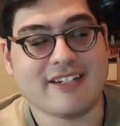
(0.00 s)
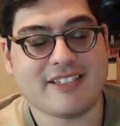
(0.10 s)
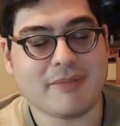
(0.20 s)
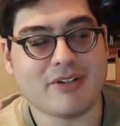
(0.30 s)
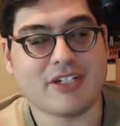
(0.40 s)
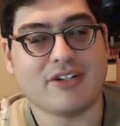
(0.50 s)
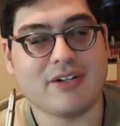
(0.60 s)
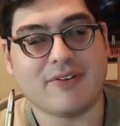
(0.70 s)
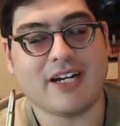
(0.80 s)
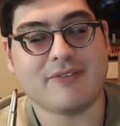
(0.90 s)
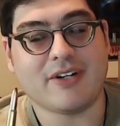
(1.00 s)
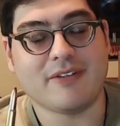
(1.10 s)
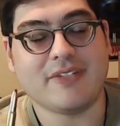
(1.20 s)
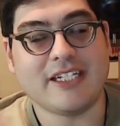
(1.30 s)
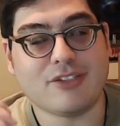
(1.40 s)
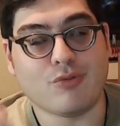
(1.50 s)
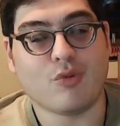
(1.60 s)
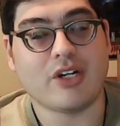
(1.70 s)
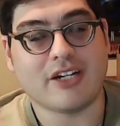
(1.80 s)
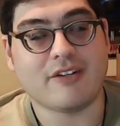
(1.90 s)
something like 35 of these
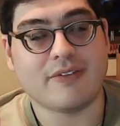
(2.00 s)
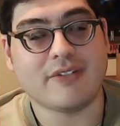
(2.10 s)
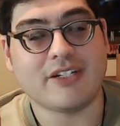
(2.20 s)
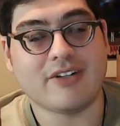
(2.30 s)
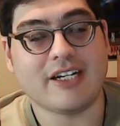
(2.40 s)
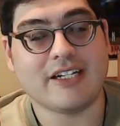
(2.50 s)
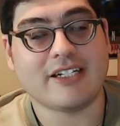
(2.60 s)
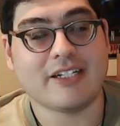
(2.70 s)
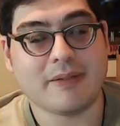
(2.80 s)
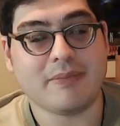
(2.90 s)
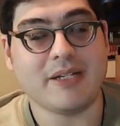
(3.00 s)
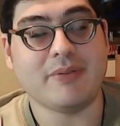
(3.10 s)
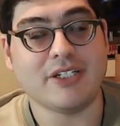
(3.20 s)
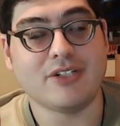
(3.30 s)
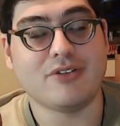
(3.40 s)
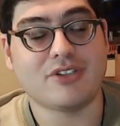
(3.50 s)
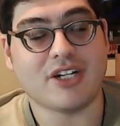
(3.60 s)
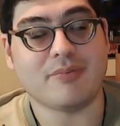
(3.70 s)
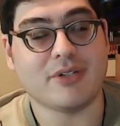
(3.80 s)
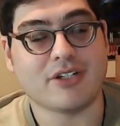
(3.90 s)
150 grain PPU
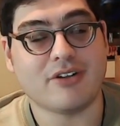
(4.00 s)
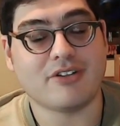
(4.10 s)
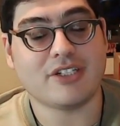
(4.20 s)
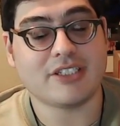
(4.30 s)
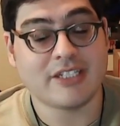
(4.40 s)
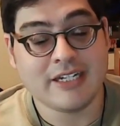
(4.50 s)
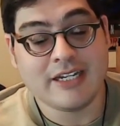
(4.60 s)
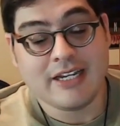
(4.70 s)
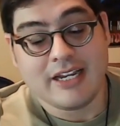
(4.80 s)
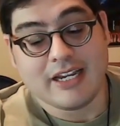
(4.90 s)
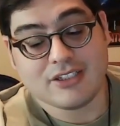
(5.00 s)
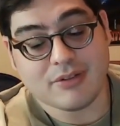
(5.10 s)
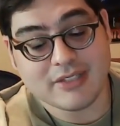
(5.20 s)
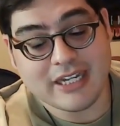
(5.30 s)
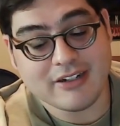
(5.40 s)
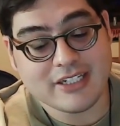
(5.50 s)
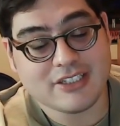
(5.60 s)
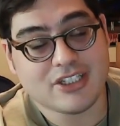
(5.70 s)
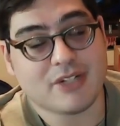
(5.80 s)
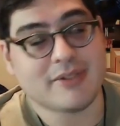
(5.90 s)
soft point cartridges. And so with that,
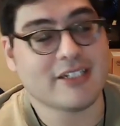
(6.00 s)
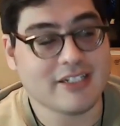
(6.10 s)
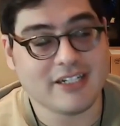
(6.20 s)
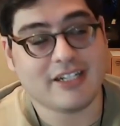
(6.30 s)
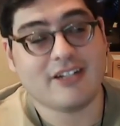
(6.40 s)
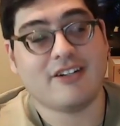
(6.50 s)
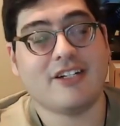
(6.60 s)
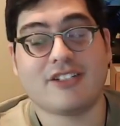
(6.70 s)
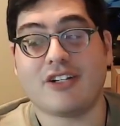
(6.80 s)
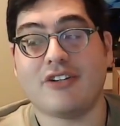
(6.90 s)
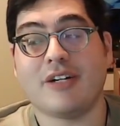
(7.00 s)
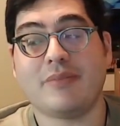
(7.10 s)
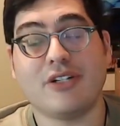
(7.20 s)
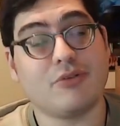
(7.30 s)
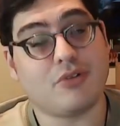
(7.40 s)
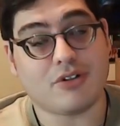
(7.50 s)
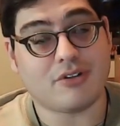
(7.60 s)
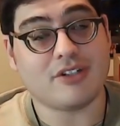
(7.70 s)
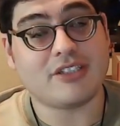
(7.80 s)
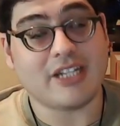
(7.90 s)
ladies and gentlemen, let's load up the old
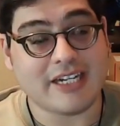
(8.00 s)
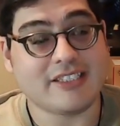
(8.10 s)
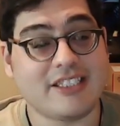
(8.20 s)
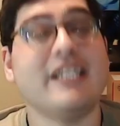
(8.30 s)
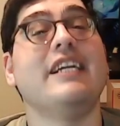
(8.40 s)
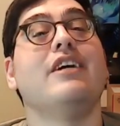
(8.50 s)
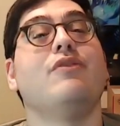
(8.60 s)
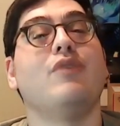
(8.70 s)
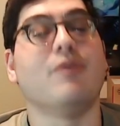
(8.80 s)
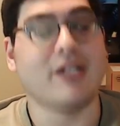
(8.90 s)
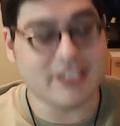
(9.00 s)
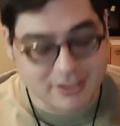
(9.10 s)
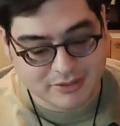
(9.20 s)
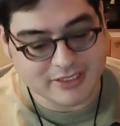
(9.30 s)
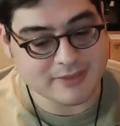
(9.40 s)
Warhorse and see what we can do with